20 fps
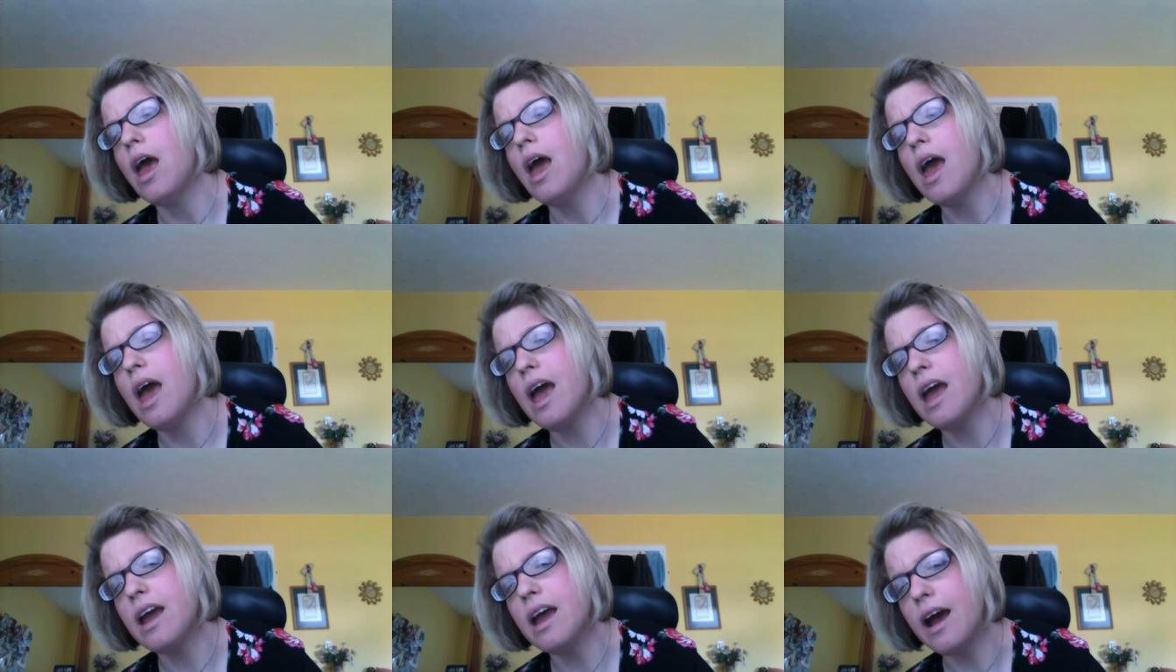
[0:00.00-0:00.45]

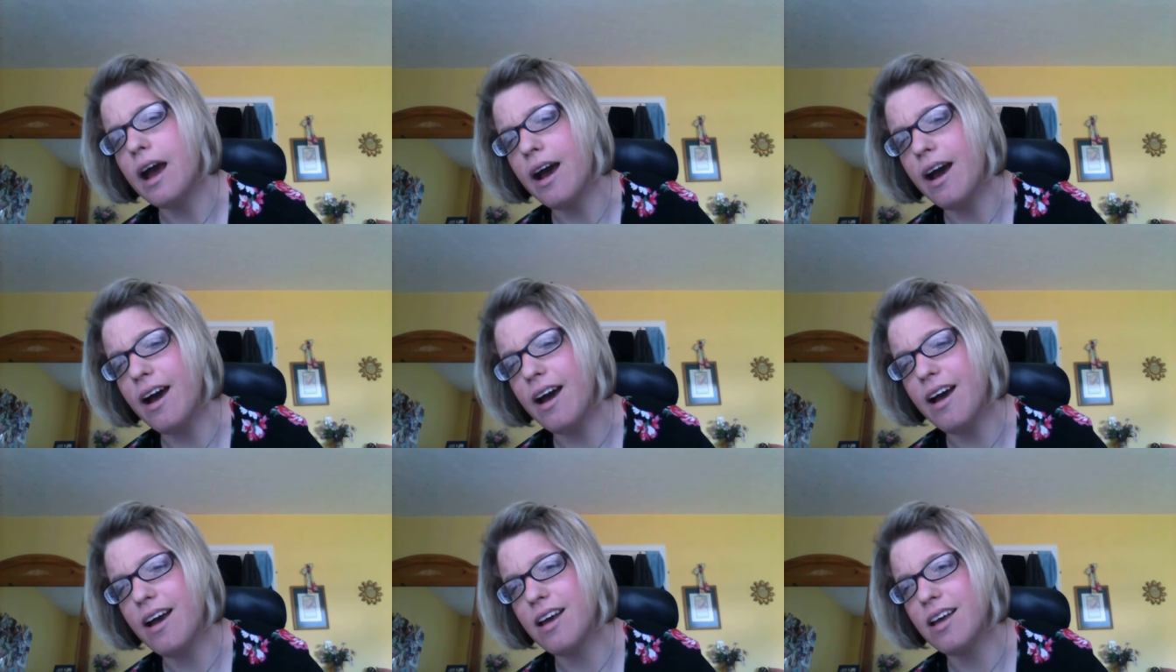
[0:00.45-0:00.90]
Hey
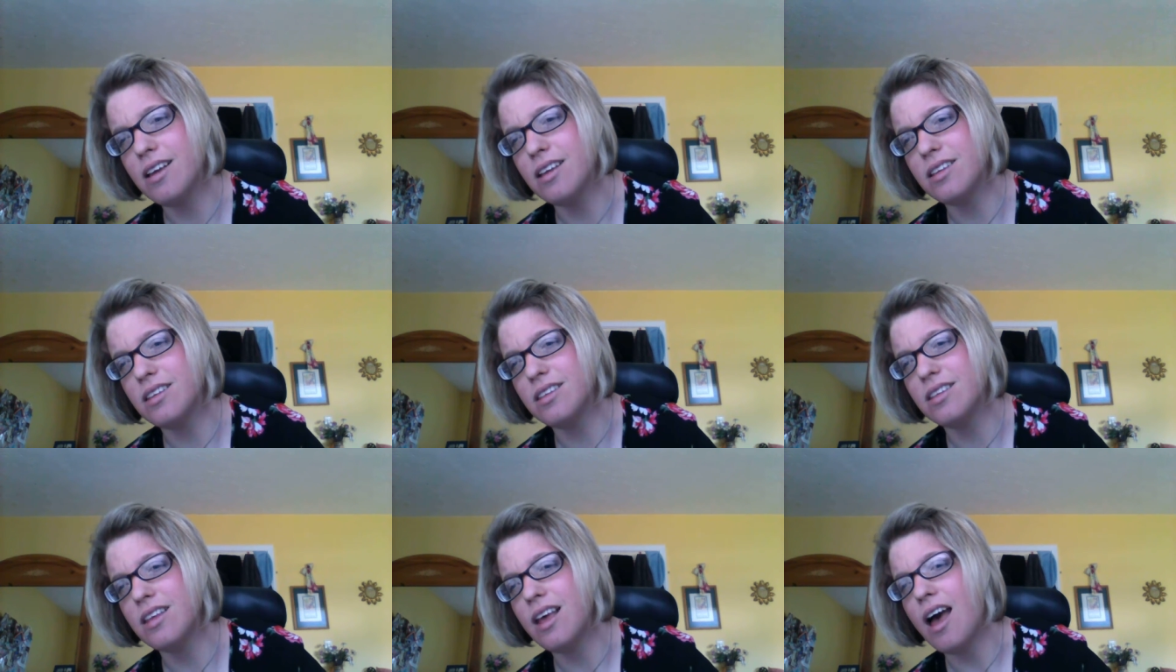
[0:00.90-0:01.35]

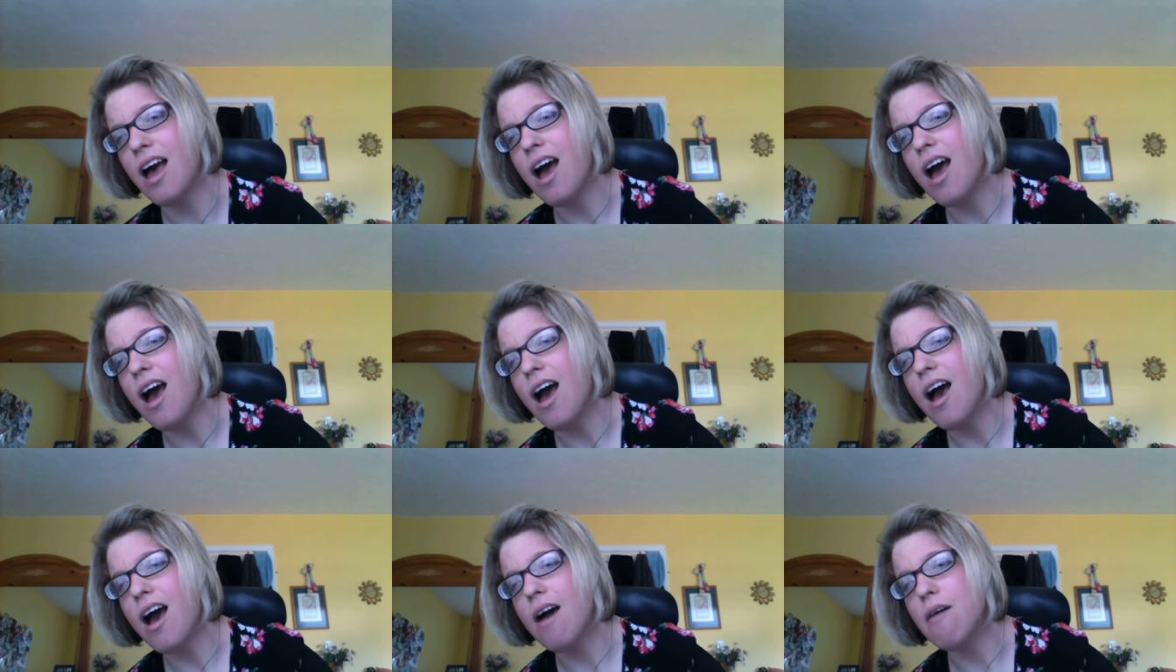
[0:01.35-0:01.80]
guys,
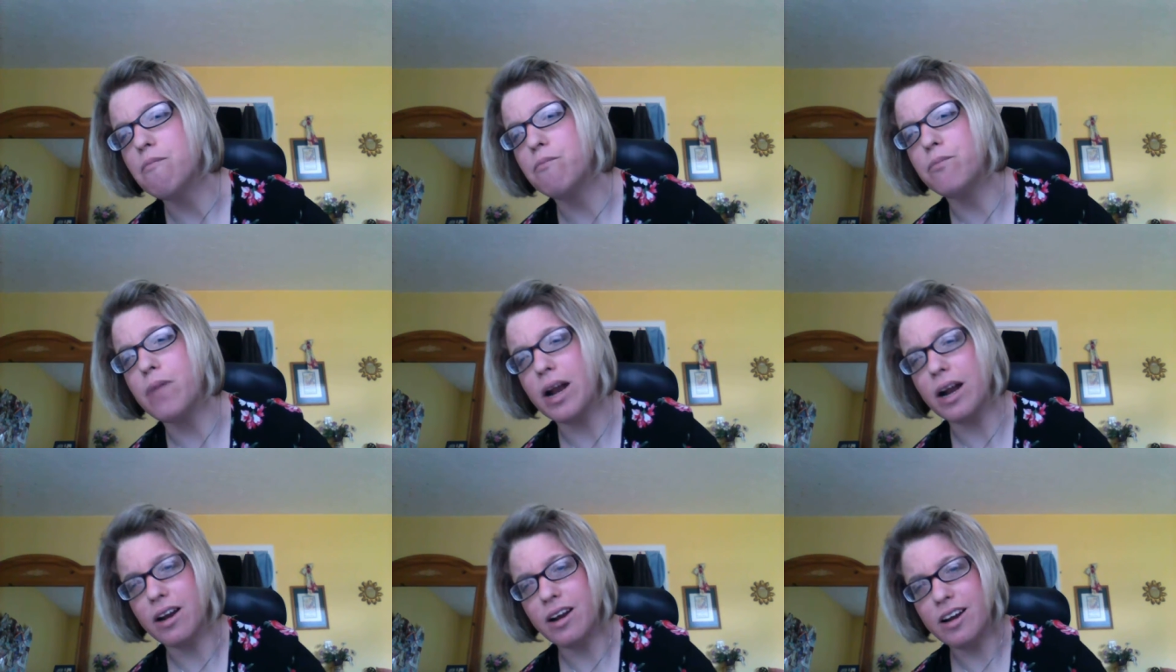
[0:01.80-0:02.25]

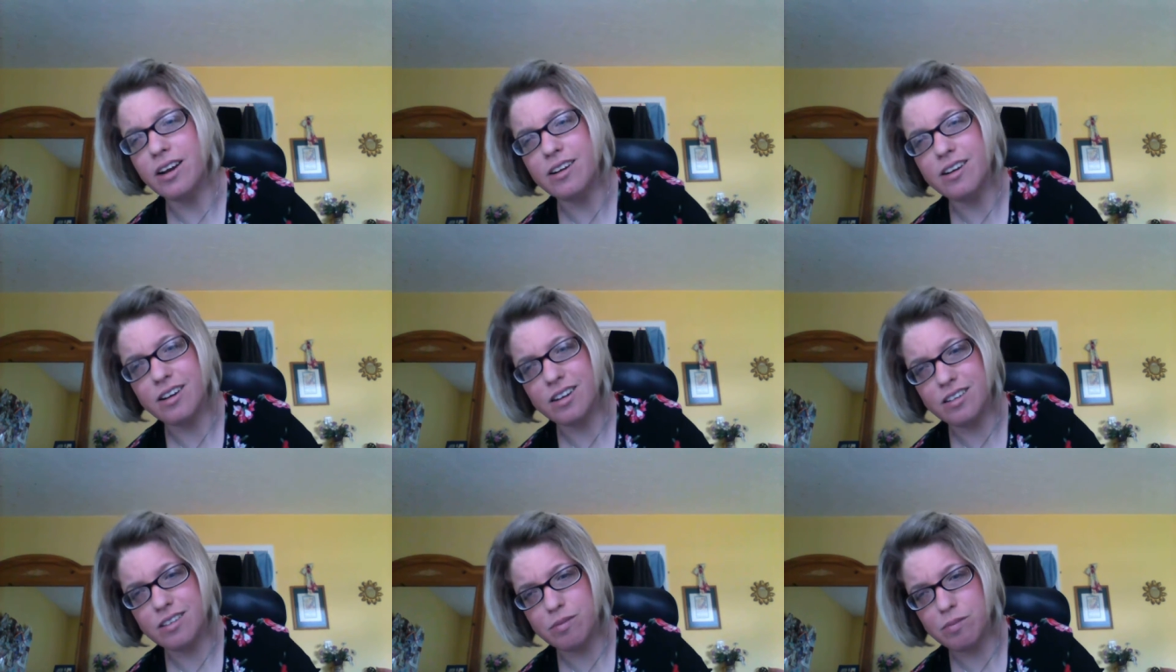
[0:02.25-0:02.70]
Merry
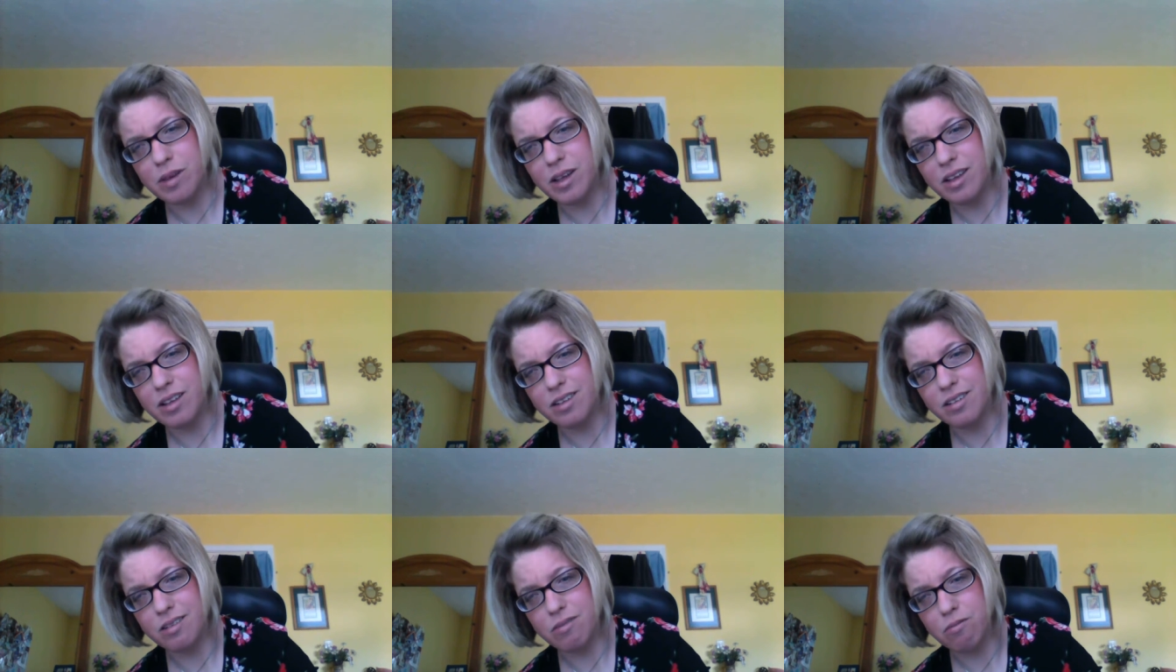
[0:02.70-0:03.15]

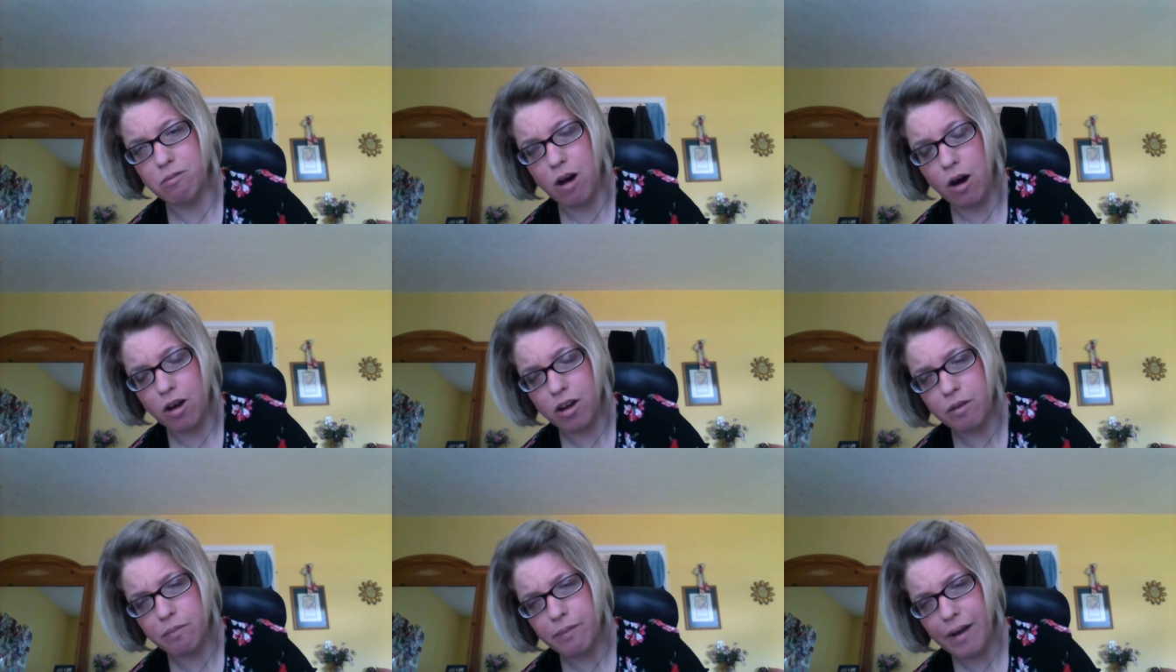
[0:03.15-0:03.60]
Christmas.
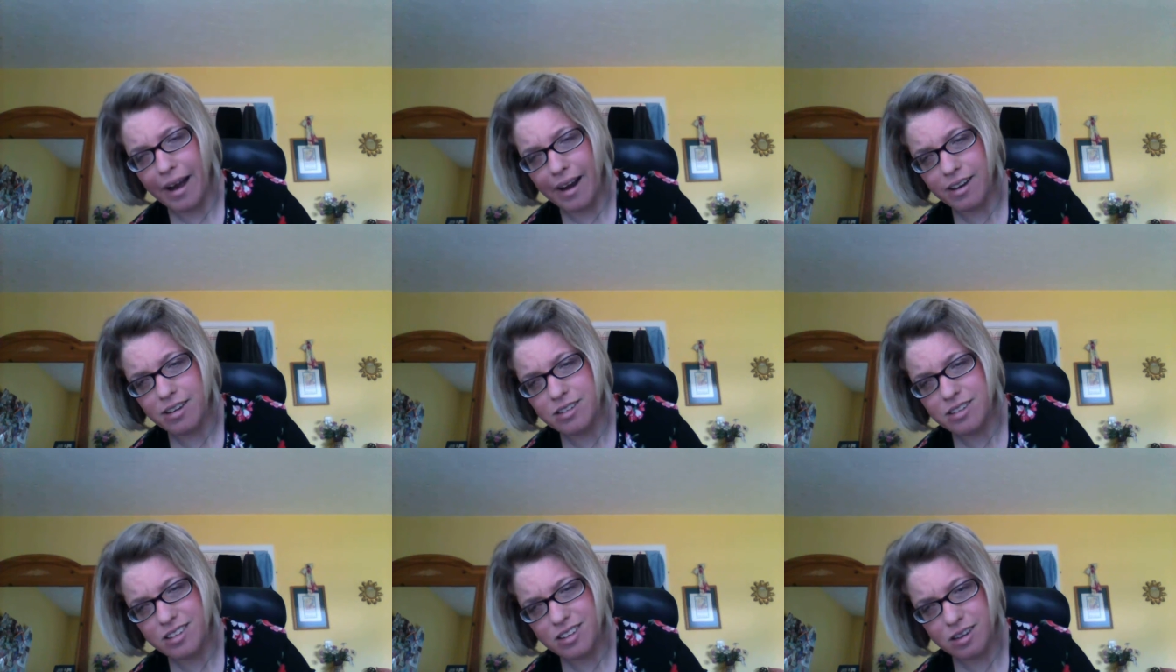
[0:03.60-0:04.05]
Welcome
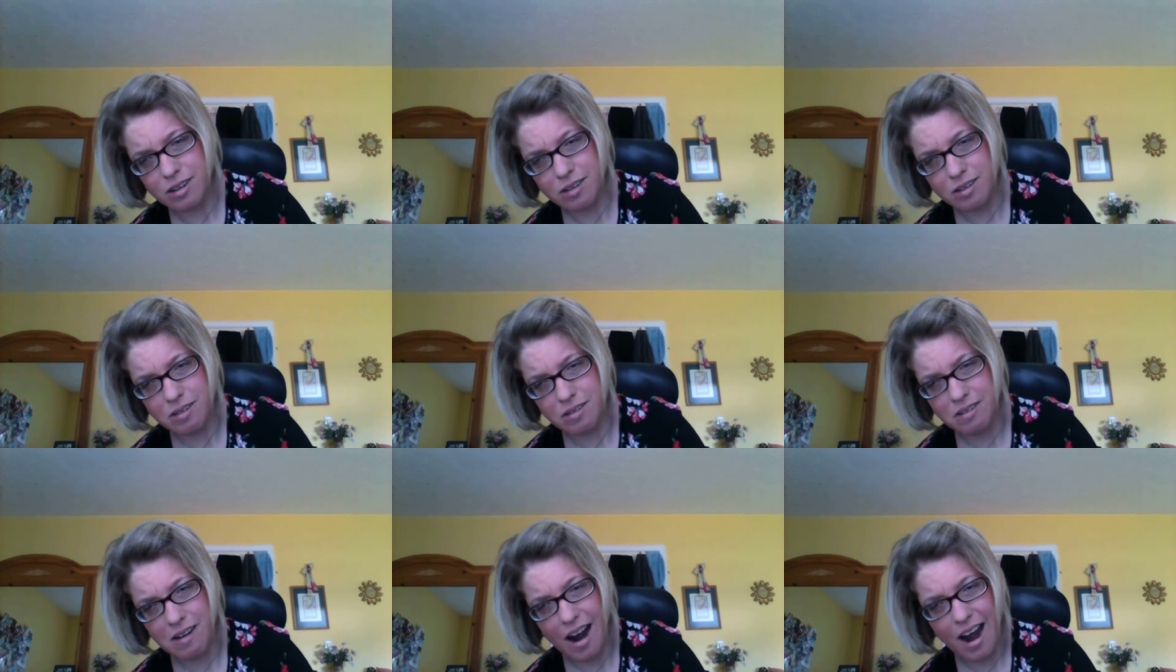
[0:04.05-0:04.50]
back
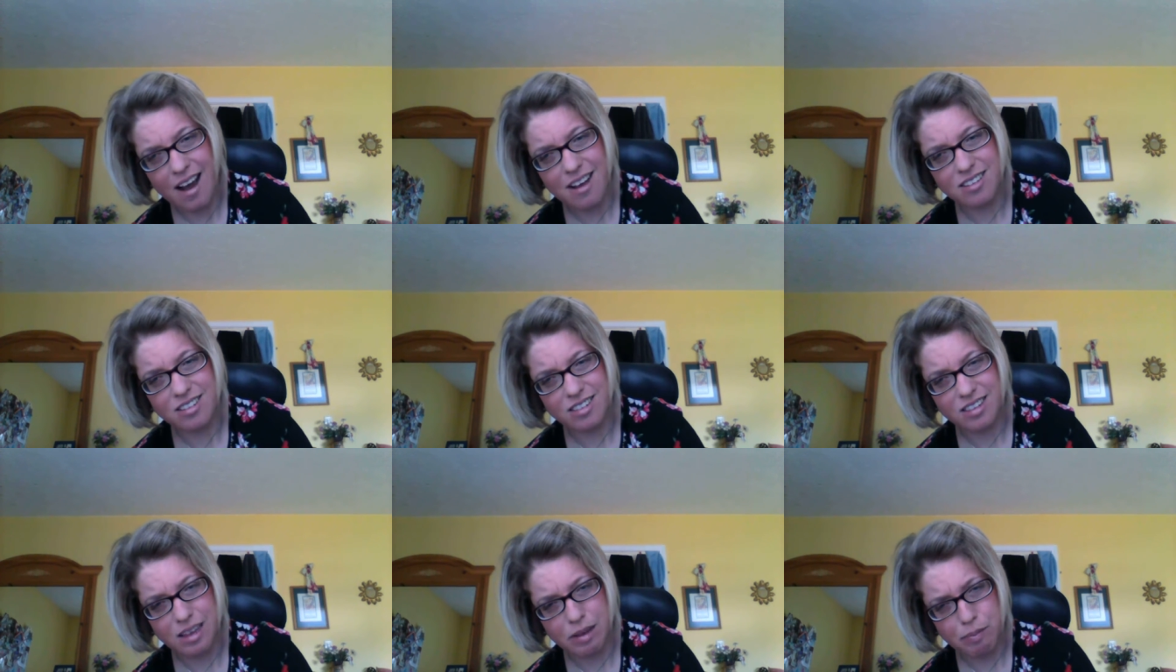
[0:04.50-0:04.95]
to
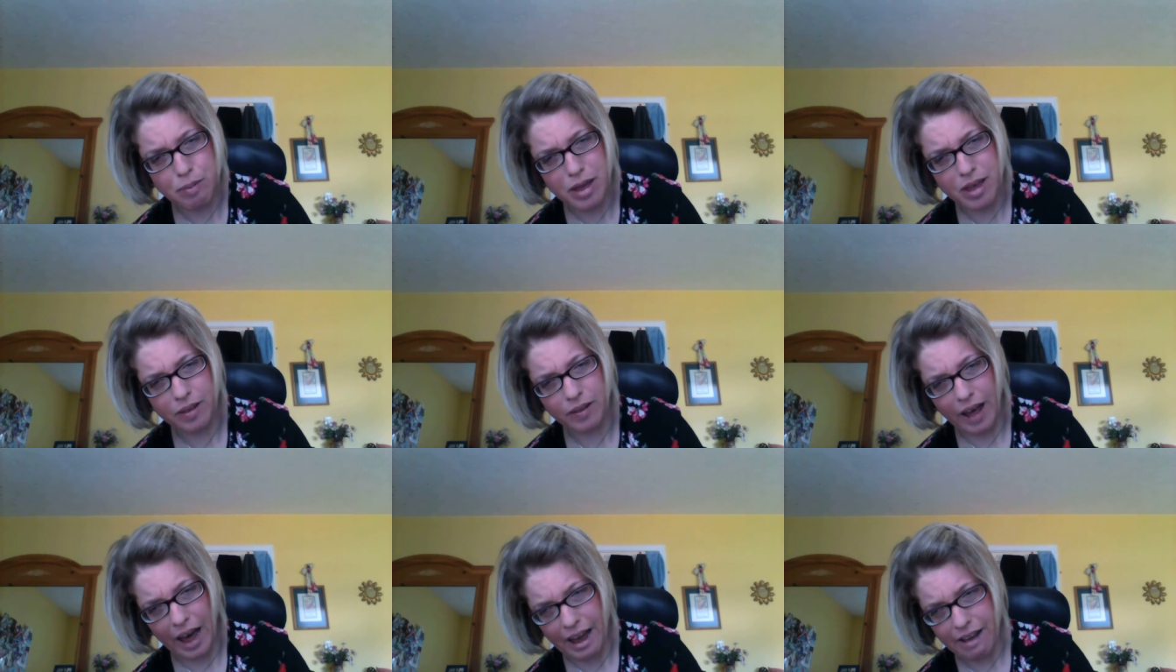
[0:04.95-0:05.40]

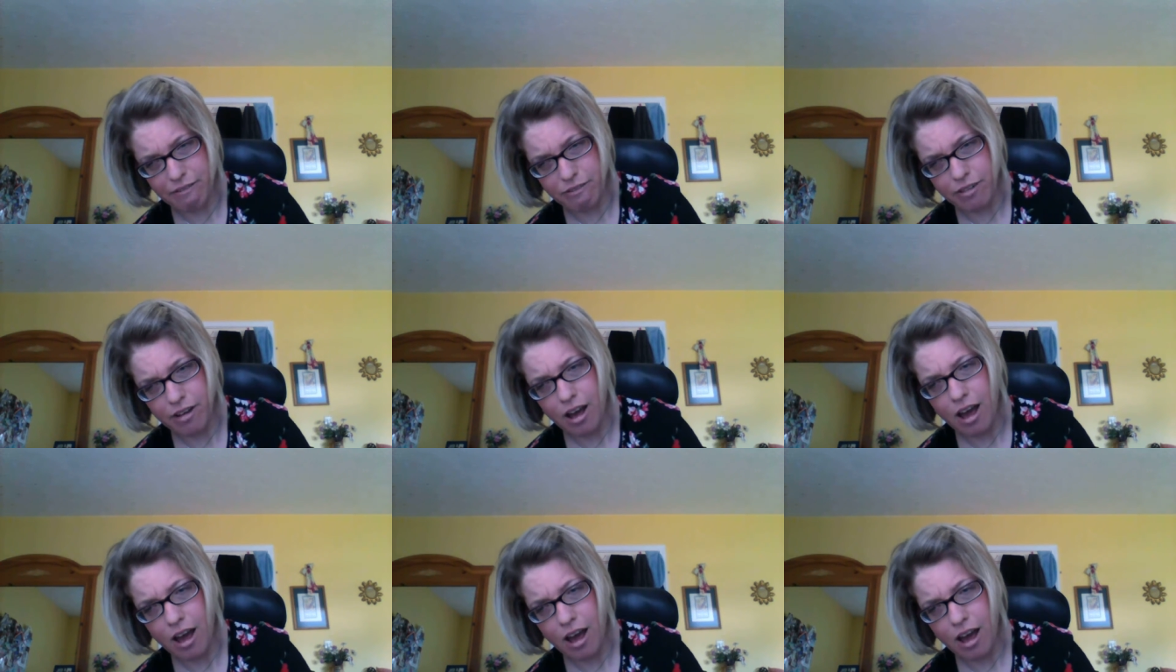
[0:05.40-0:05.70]
CP Life.